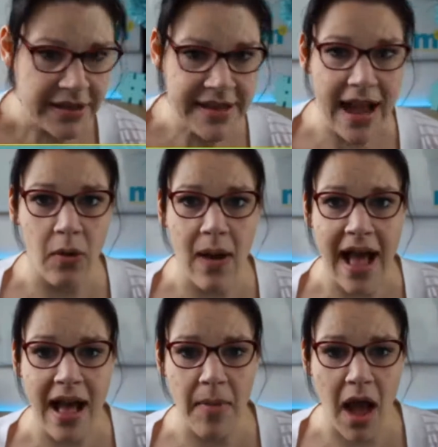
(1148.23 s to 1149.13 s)
Now,
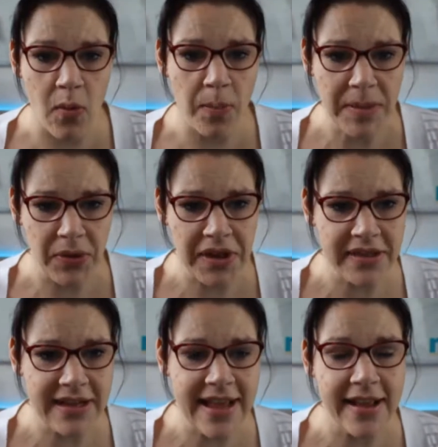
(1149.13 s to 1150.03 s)
I will be
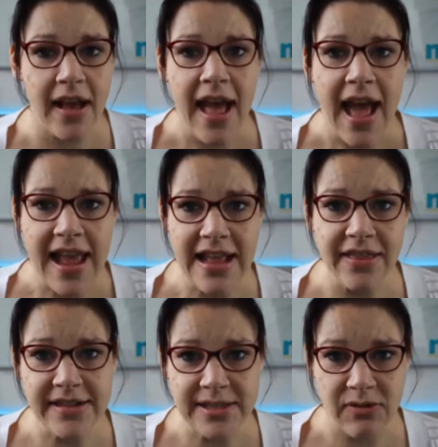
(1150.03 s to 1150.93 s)
putting the link
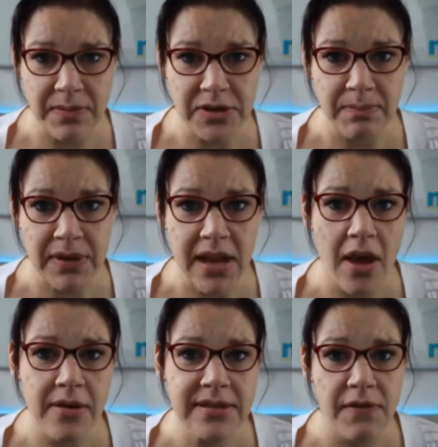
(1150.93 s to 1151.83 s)
in the description below.